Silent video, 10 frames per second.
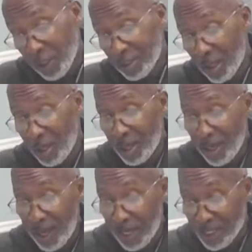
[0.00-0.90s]
are
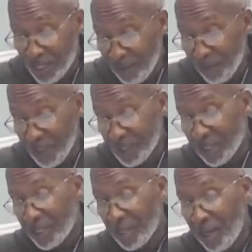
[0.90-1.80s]
activities
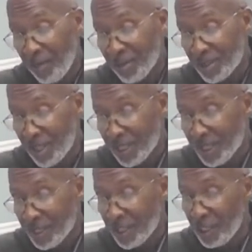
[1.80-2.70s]
and habits that
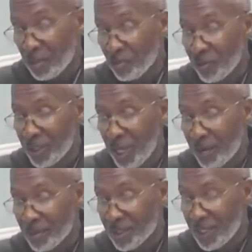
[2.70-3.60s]
can lead to
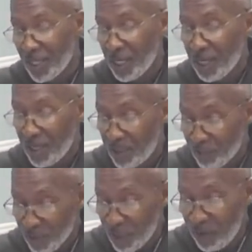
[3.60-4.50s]
relapse and
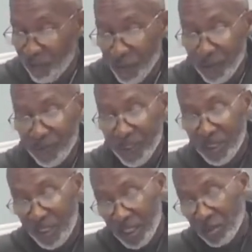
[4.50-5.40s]
recovery.
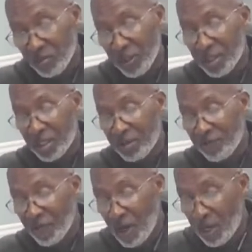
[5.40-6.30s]
These triggers can
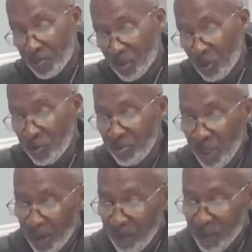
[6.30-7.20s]
involve certain
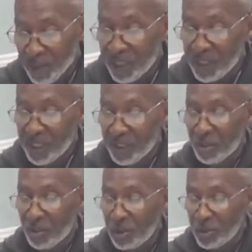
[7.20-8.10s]
behaviors, such as
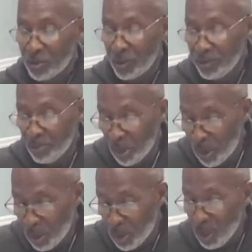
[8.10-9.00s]
going to a
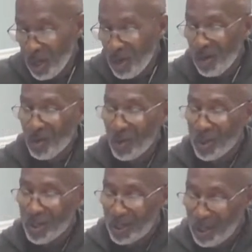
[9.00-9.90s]
bar
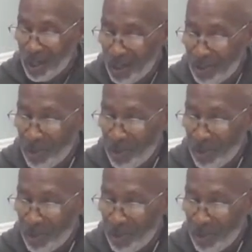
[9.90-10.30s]
or club